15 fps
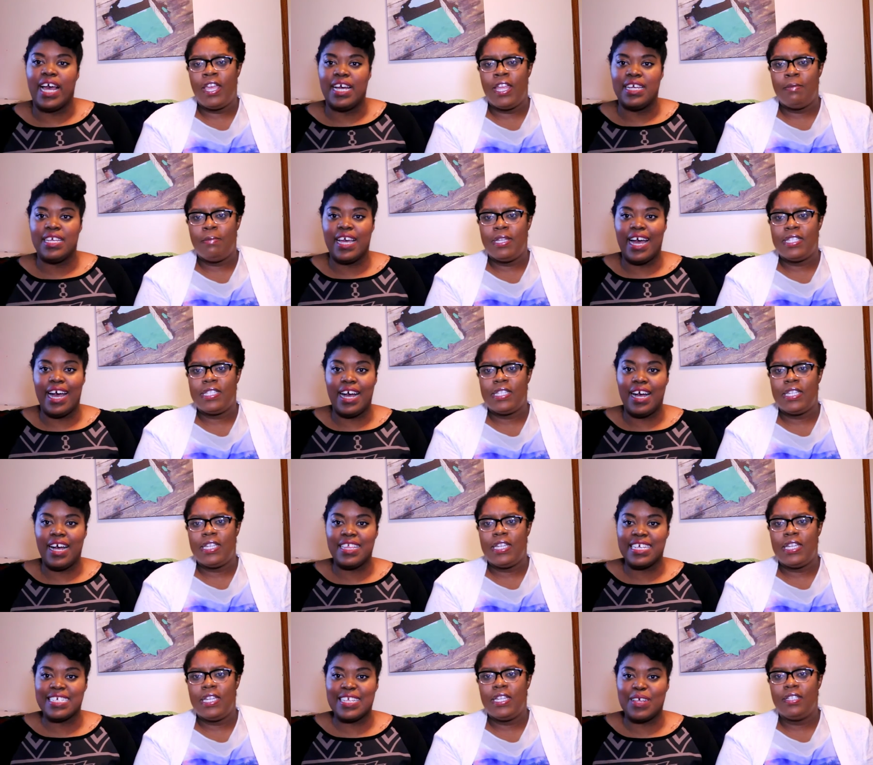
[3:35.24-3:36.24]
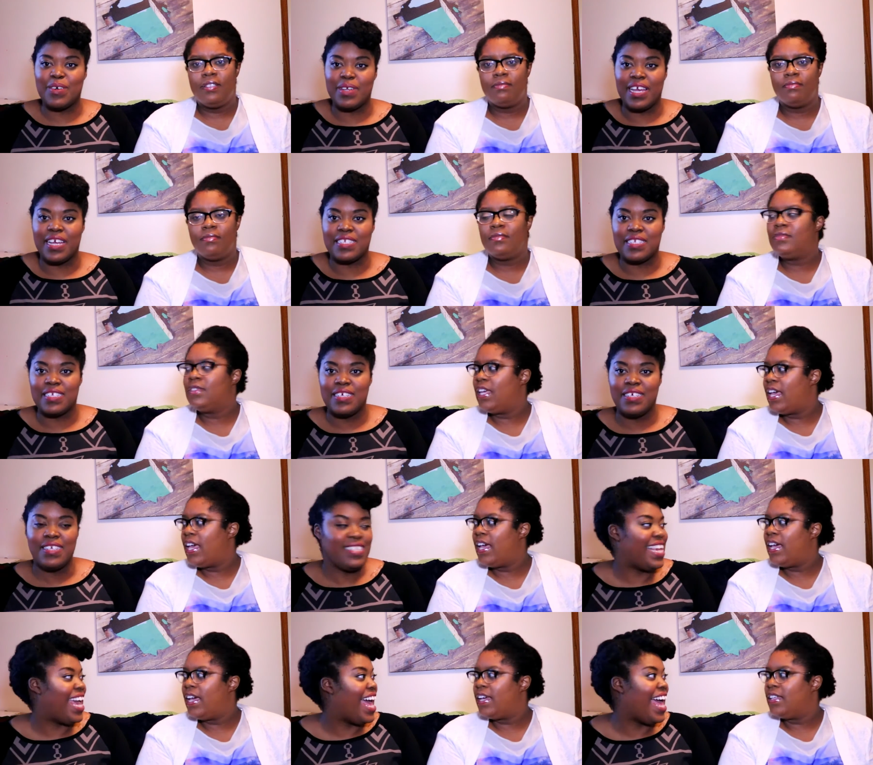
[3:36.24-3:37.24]
Speaker 1: N B C. Yeah, I, yes.
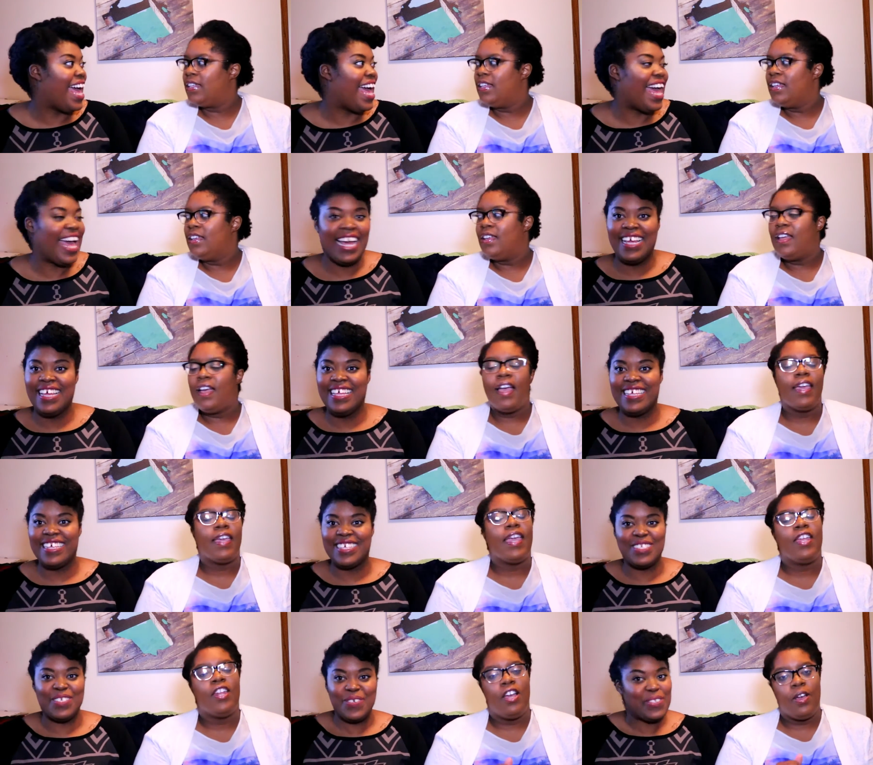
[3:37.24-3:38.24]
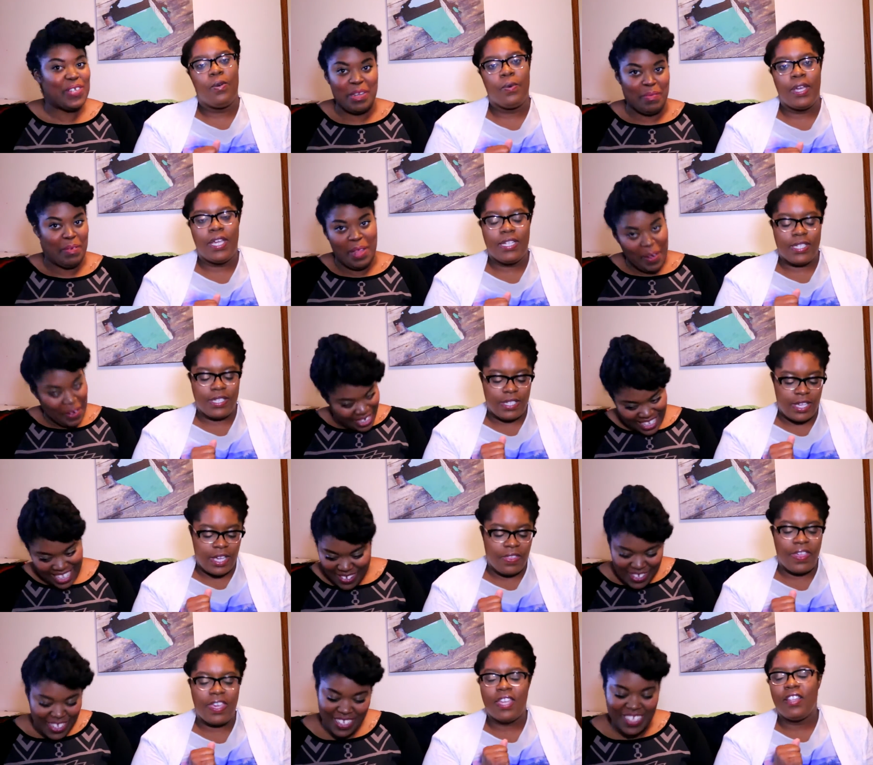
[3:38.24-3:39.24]
yeah. yeah. I cannot wait. I
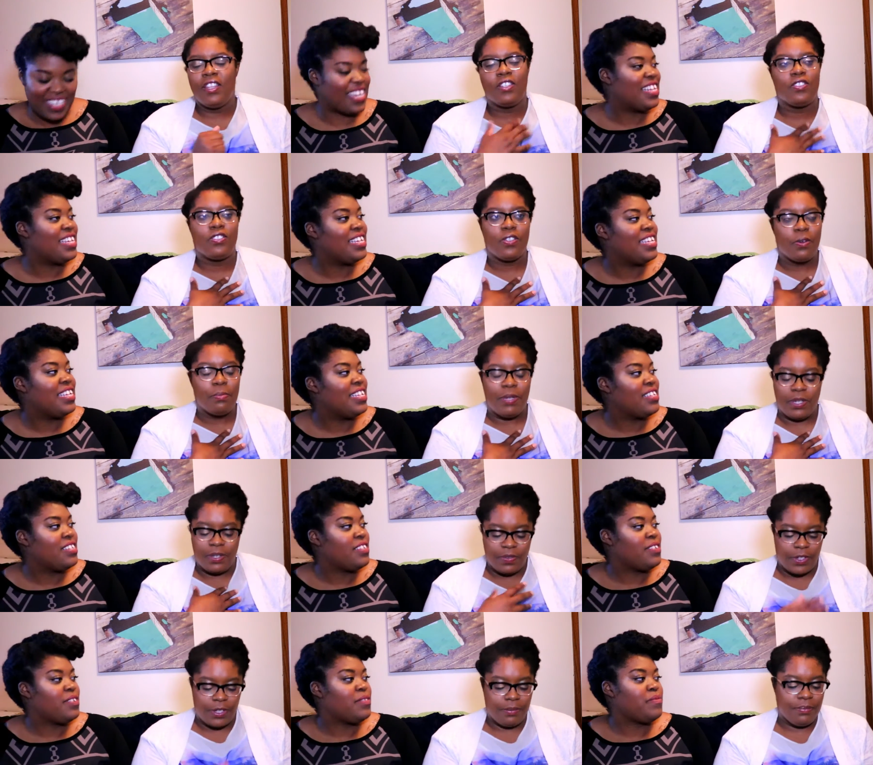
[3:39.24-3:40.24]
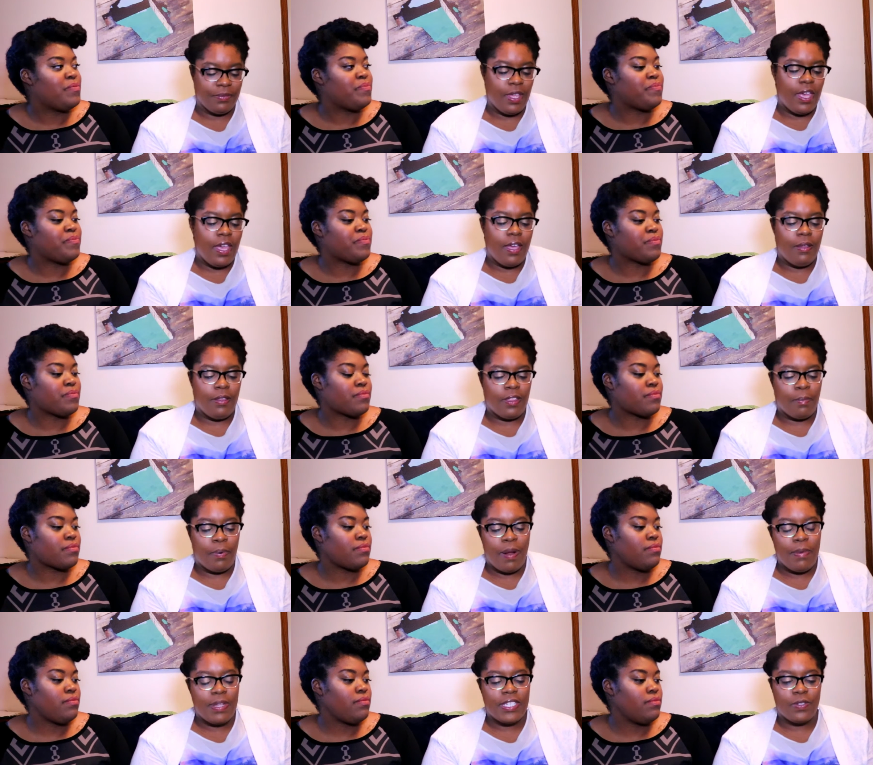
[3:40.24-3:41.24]
think it looks so beautiful. The
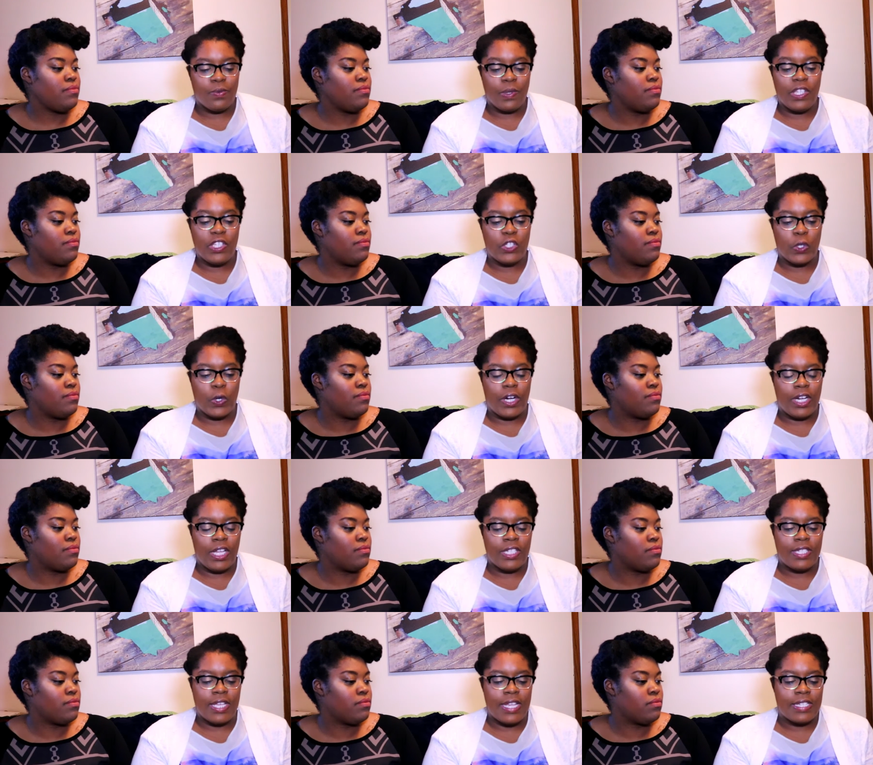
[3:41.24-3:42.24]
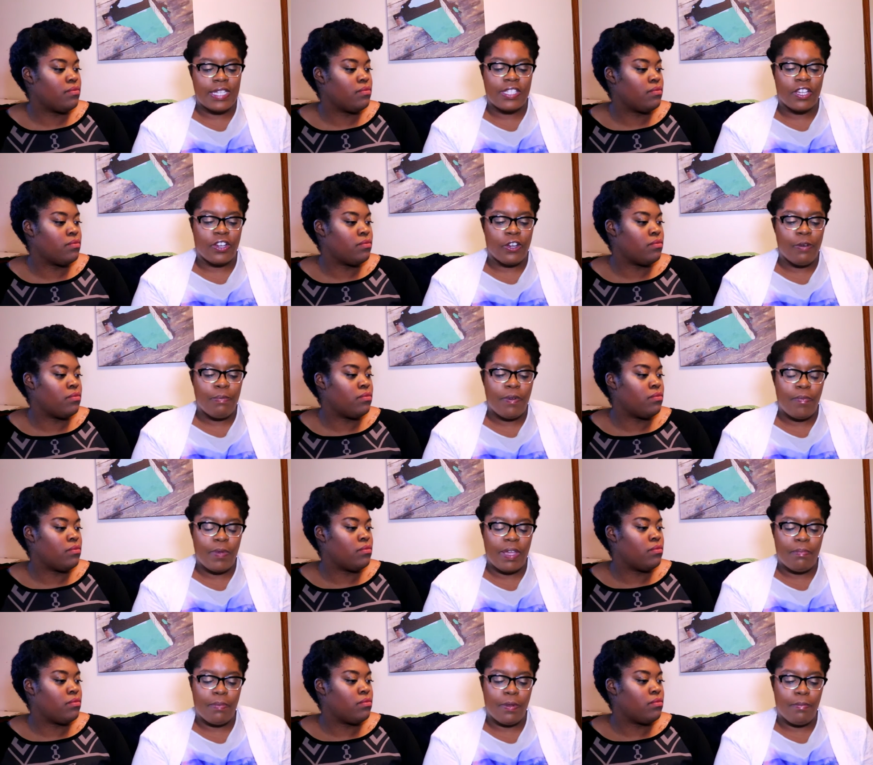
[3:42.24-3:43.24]
premise is really short. It says it's a group of
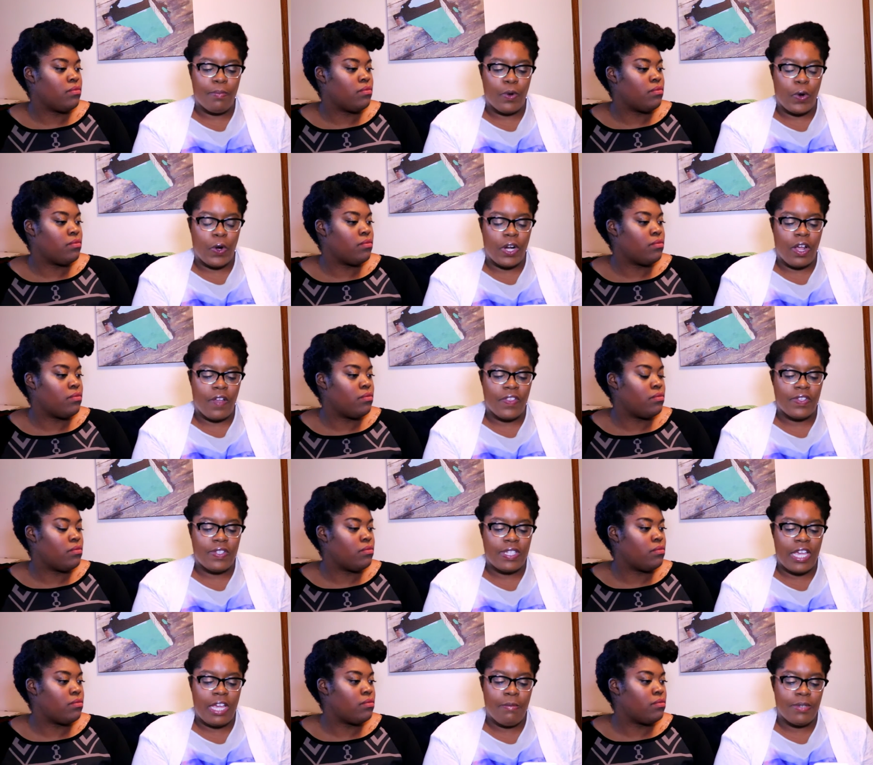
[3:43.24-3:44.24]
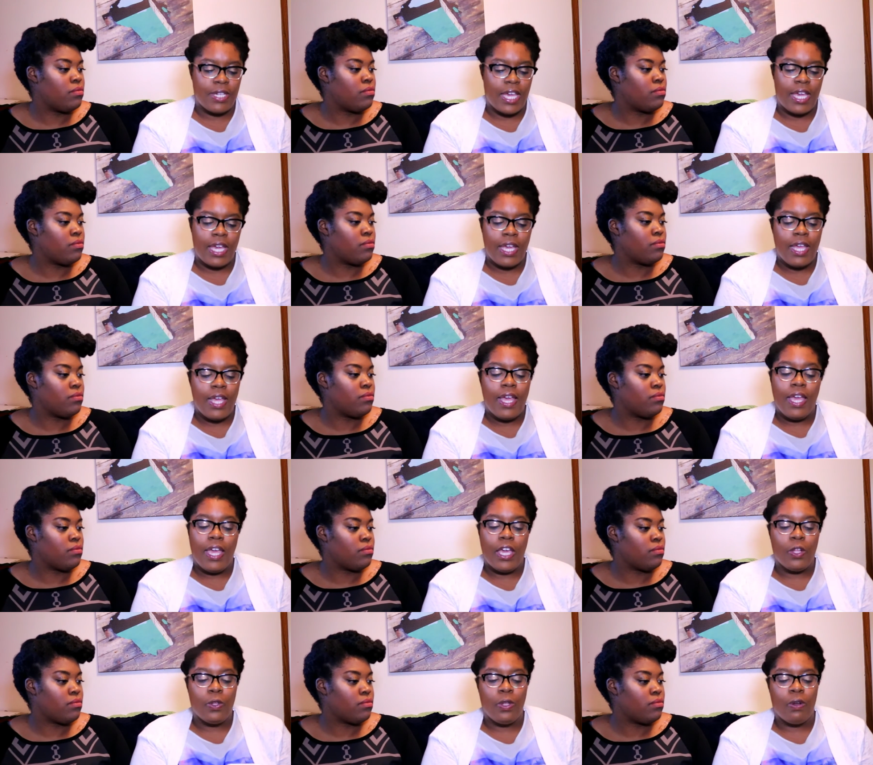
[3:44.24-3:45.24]
people born on the same day,
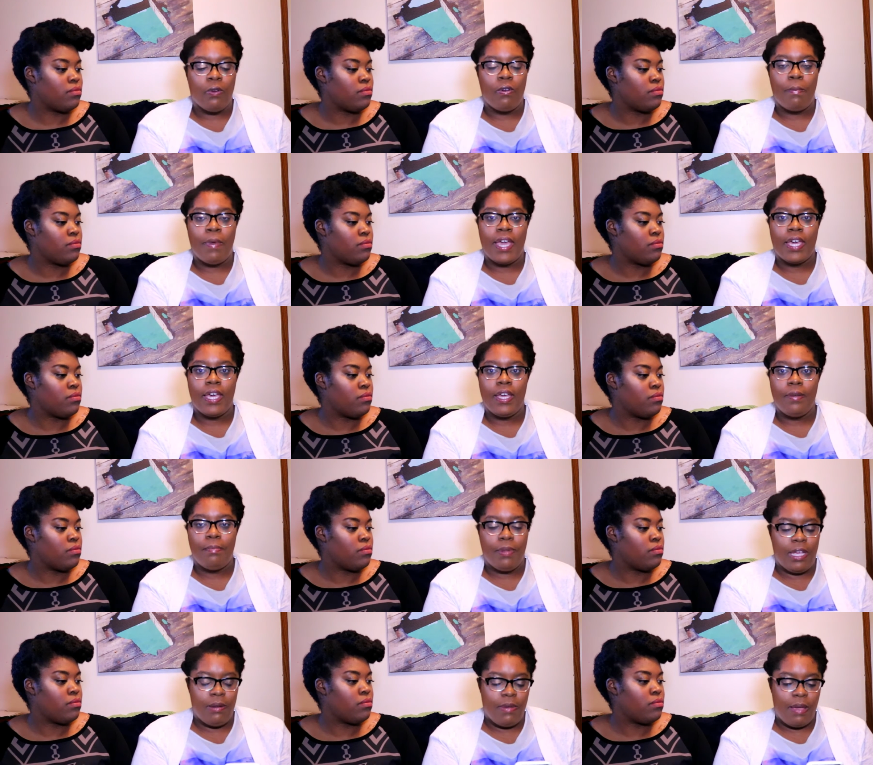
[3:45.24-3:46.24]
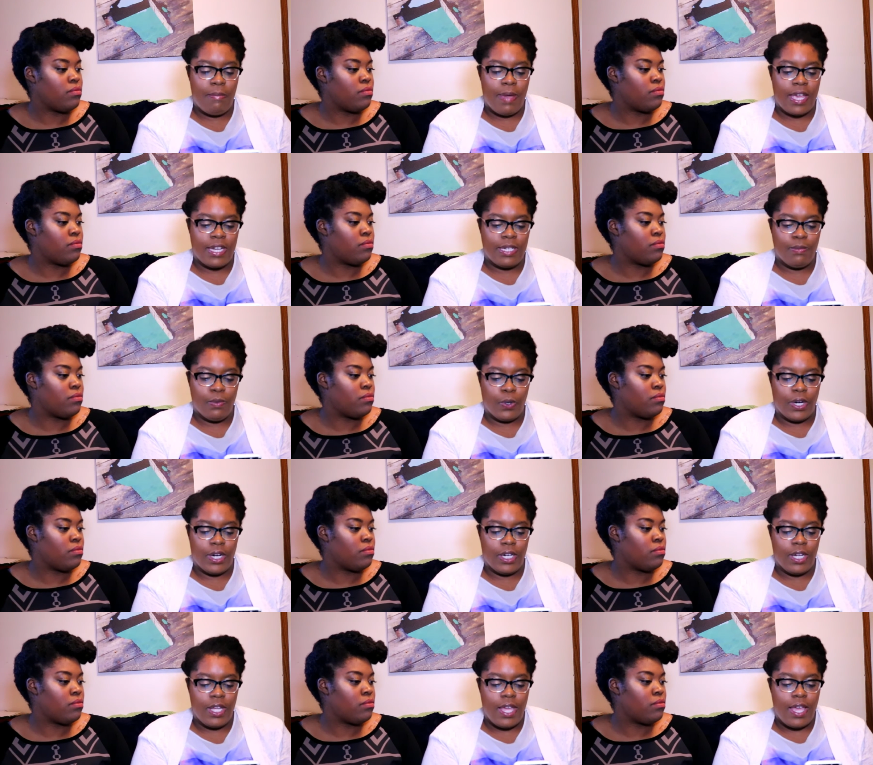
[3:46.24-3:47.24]
including Rebecca, played by Mandy Moore,